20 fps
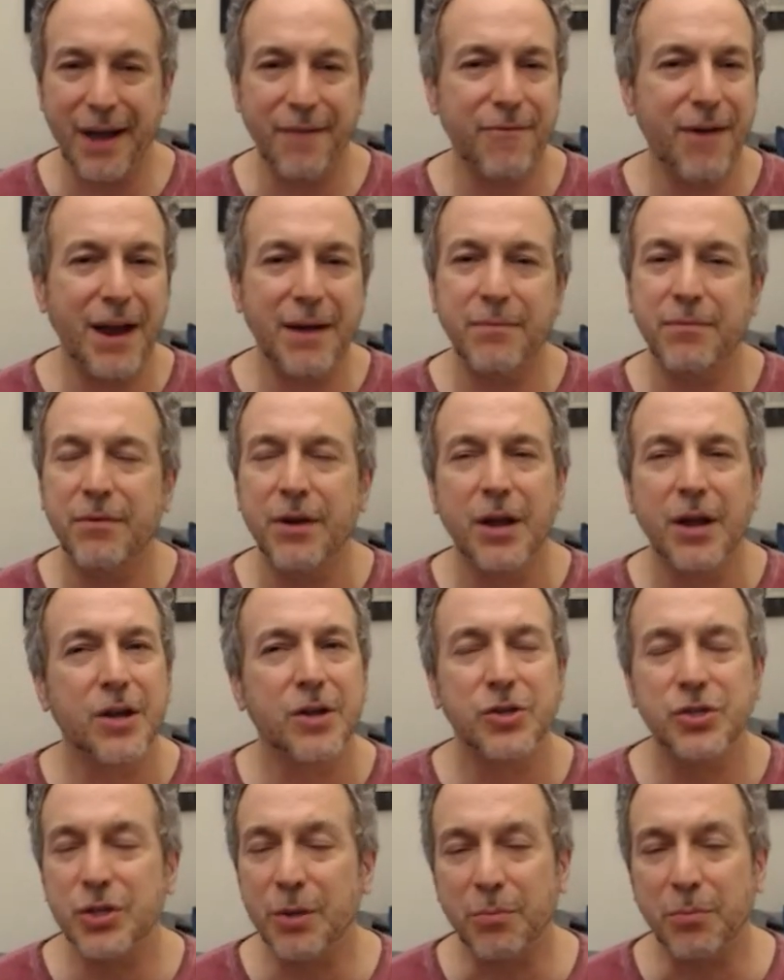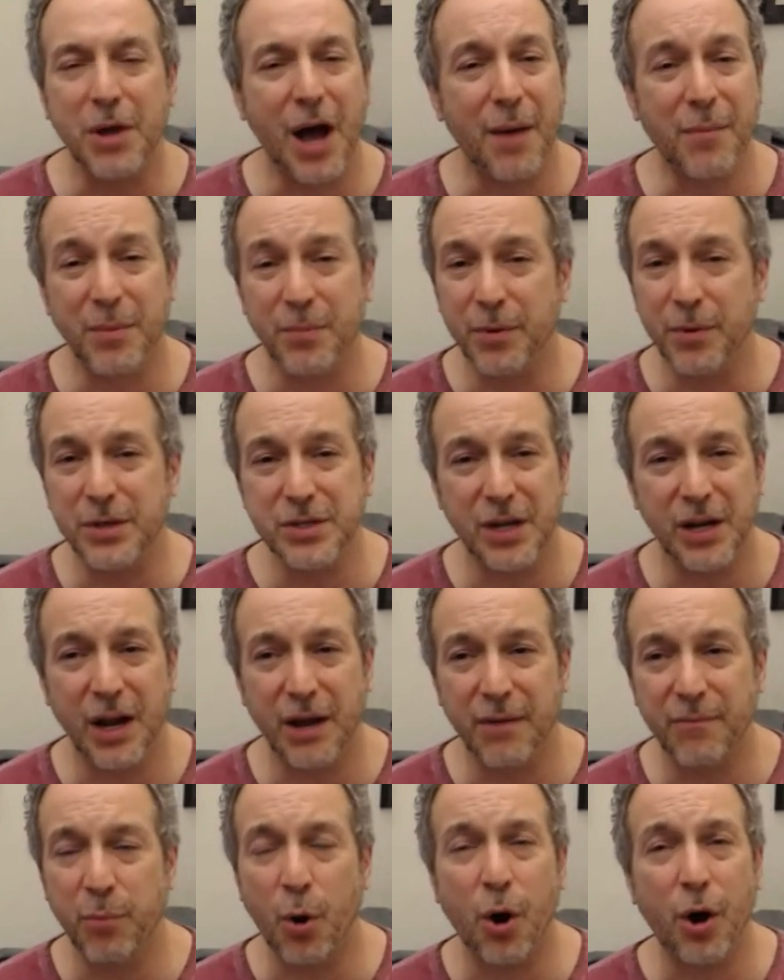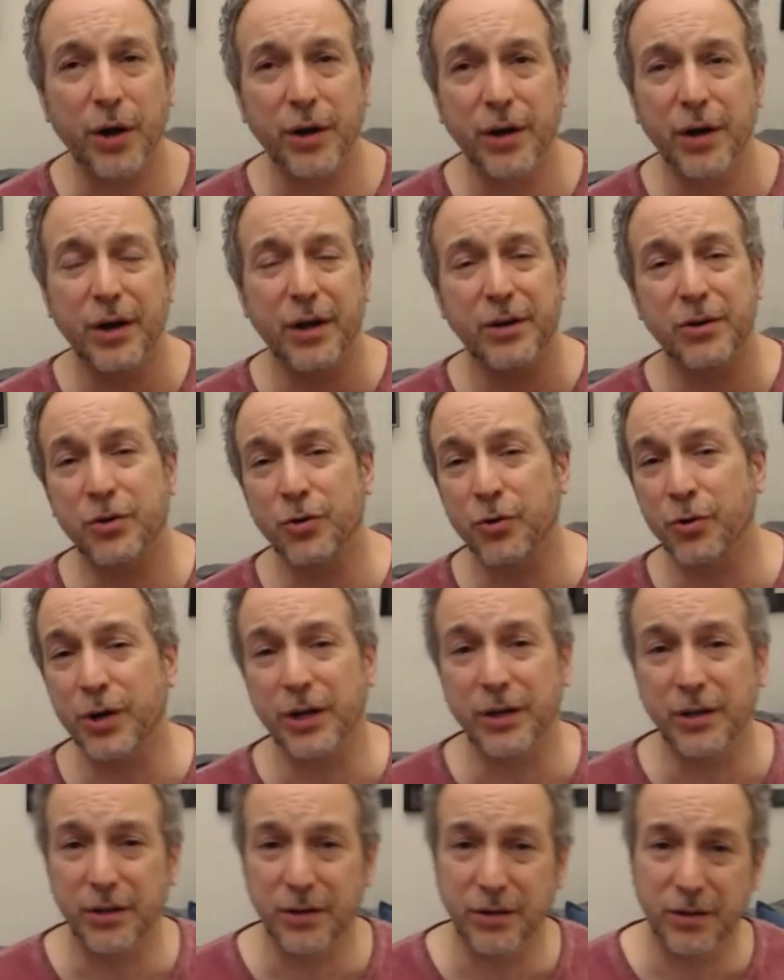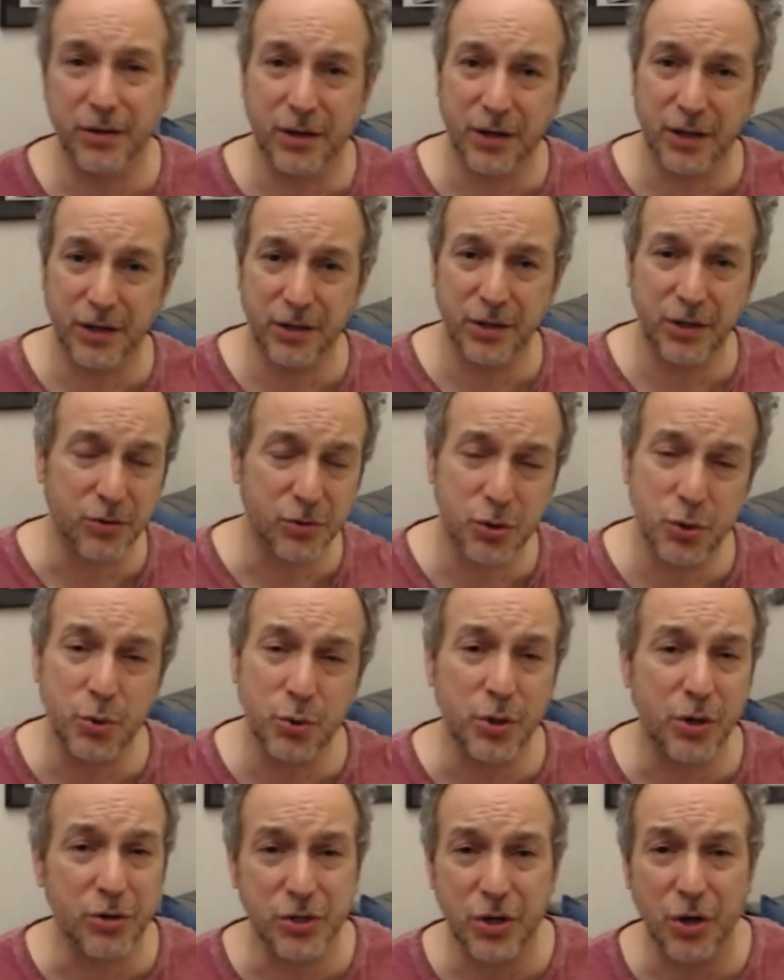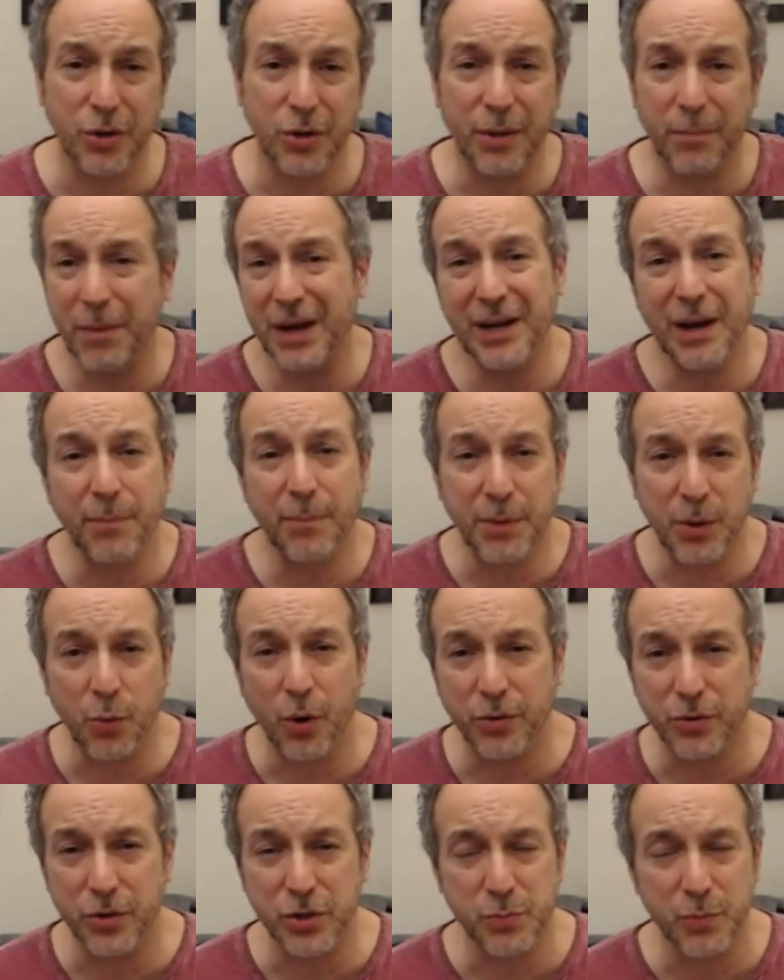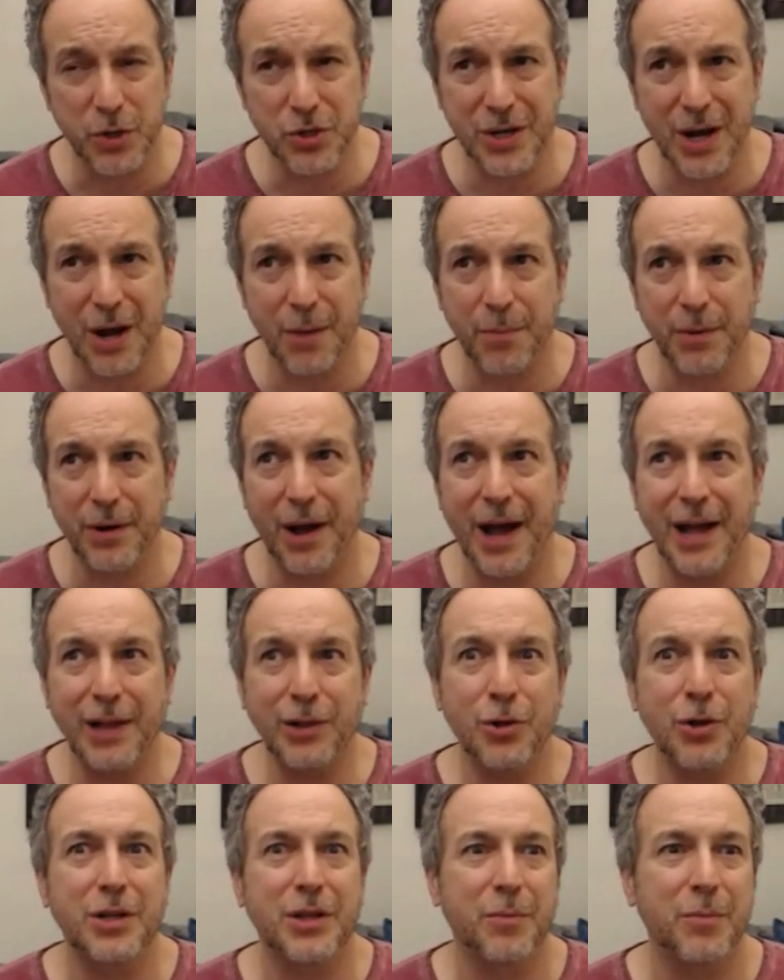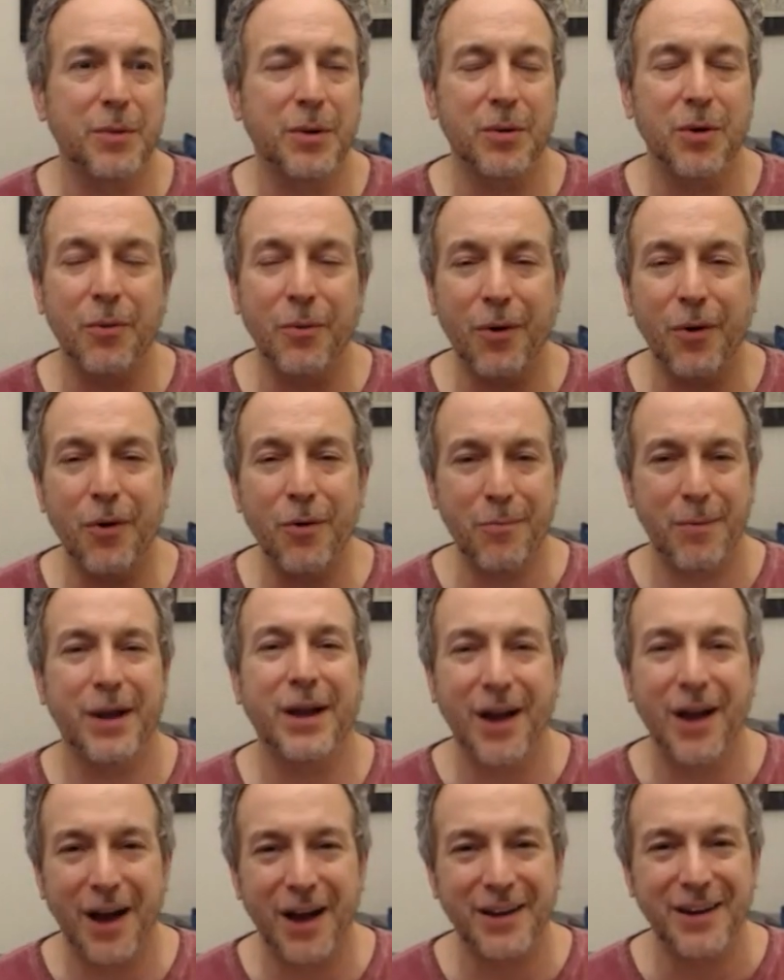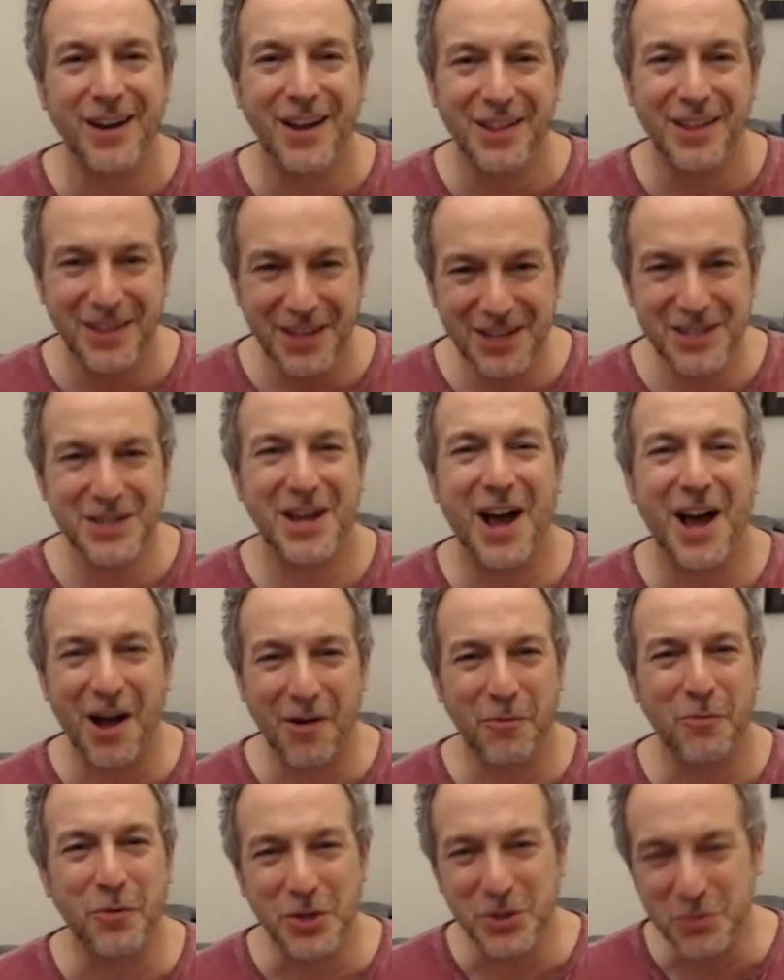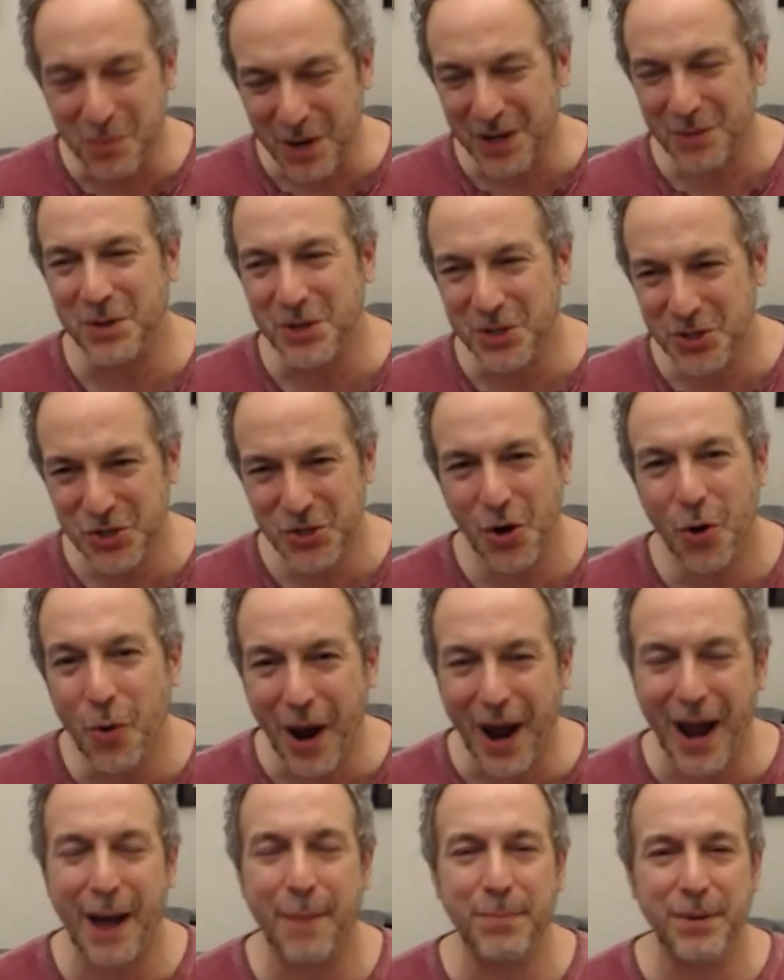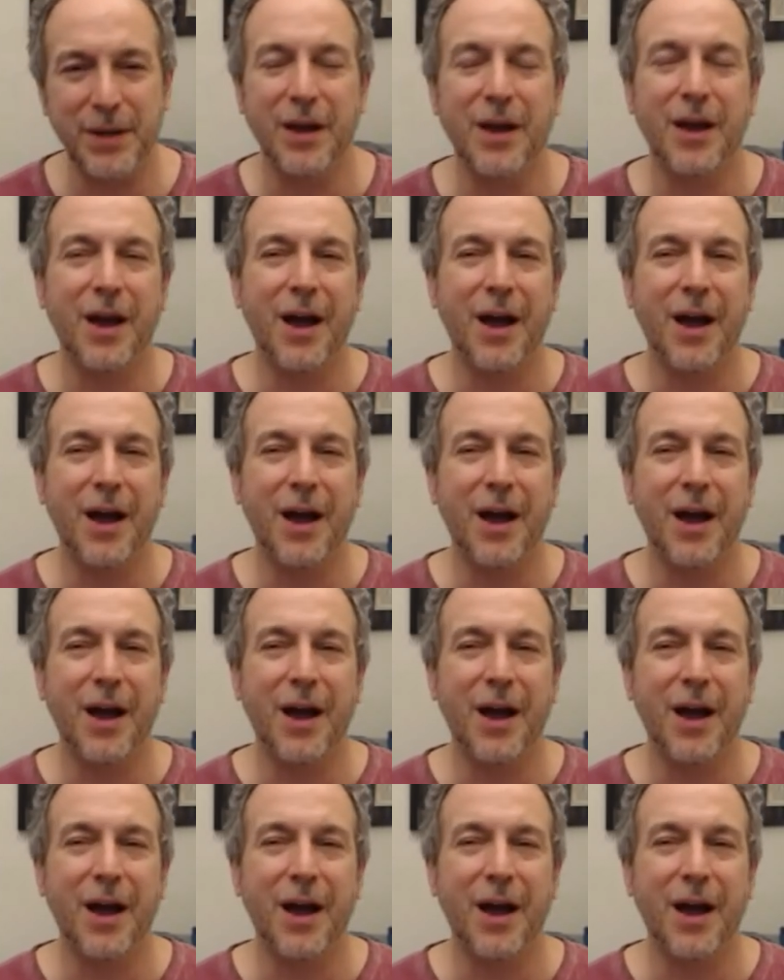I've had some comic books that I bought during, uh, you know, two years ago that might not be worth as much now, but I look at them and I go, oh my God, these comic books make me so happy.